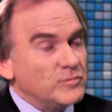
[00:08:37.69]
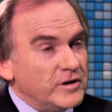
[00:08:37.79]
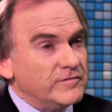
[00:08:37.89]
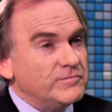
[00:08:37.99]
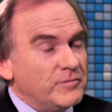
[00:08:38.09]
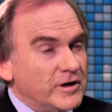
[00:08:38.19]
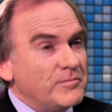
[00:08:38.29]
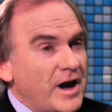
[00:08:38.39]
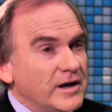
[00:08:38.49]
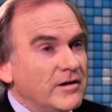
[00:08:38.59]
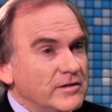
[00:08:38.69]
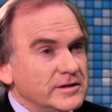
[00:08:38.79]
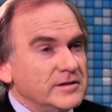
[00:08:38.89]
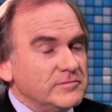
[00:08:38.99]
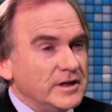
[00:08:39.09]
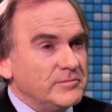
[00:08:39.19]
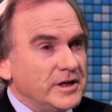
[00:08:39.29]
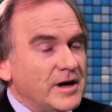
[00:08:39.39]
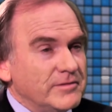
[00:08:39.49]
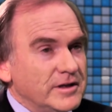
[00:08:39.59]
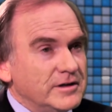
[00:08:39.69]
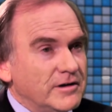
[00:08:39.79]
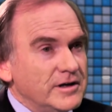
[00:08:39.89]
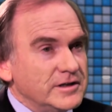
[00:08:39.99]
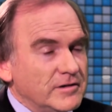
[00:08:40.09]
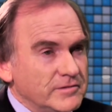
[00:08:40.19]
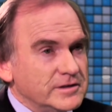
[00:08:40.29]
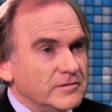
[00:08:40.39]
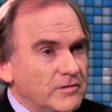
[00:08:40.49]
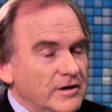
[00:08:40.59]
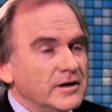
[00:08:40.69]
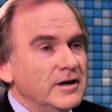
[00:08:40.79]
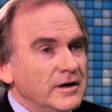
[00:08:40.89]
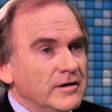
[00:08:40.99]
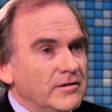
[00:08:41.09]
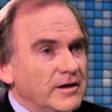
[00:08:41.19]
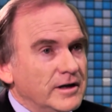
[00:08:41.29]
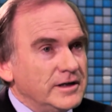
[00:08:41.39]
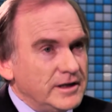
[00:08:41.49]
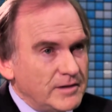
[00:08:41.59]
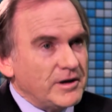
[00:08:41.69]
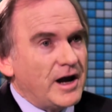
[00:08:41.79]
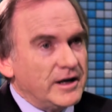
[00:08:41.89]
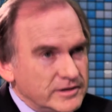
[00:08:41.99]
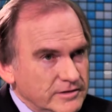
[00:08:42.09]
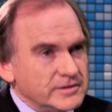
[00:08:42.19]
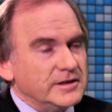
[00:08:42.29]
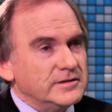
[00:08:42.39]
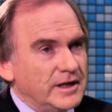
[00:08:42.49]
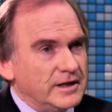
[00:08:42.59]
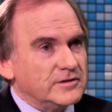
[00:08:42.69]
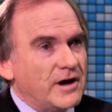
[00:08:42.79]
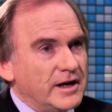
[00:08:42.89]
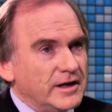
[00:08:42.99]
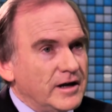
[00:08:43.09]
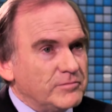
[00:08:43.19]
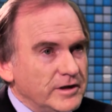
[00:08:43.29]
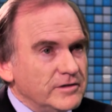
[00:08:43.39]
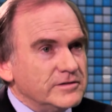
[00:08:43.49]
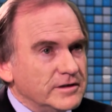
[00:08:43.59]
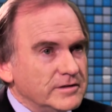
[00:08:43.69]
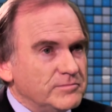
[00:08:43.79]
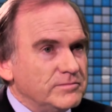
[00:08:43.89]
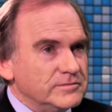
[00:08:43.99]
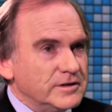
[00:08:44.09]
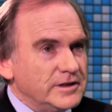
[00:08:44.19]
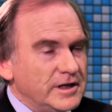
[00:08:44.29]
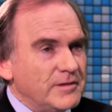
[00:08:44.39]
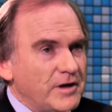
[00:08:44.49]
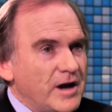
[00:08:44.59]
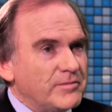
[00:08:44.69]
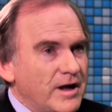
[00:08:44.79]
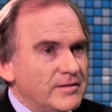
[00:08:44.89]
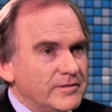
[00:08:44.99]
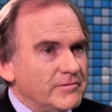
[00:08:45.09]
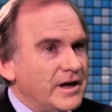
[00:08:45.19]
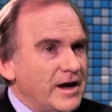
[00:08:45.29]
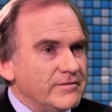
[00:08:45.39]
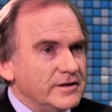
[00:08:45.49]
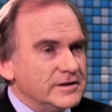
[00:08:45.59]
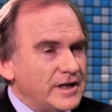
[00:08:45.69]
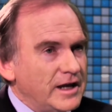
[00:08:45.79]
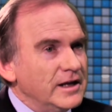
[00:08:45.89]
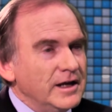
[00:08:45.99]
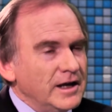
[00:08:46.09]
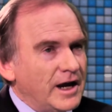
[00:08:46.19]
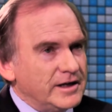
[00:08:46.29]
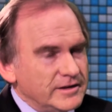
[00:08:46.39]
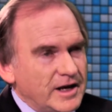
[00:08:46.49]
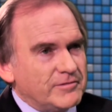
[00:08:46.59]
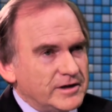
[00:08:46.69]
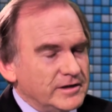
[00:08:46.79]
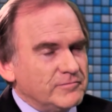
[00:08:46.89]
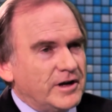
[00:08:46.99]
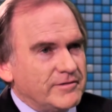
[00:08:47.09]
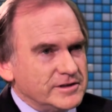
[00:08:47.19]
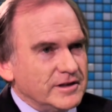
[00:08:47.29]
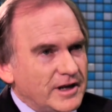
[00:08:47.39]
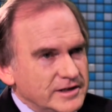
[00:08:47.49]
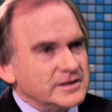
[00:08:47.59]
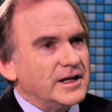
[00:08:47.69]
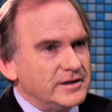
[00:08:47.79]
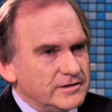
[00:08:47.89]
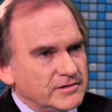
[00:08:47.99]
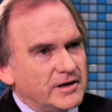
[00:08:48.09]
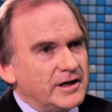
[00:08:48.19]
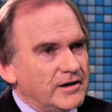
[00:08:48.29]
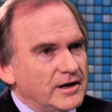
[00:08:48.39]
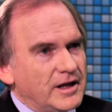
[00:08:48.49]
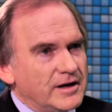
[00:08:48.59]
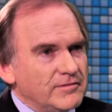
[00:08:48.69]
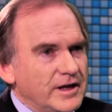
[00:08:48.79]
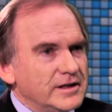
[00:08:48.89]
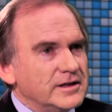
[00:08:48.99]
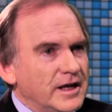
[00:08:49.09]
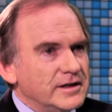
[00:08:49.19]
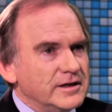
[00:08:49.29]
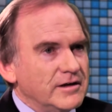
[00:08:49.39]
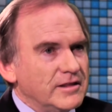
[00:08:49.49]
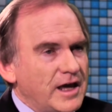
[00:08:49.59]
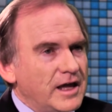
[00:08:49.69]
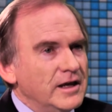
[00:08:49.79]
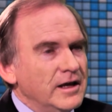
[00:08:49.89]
One of one of my goals in in becoming the Attorney General was to work on DWI issues and, and trying to help reduce the, the DWI problem that we have in the state. I did that when, it, when I was in the legislature too. I carried a lot of legislation on that.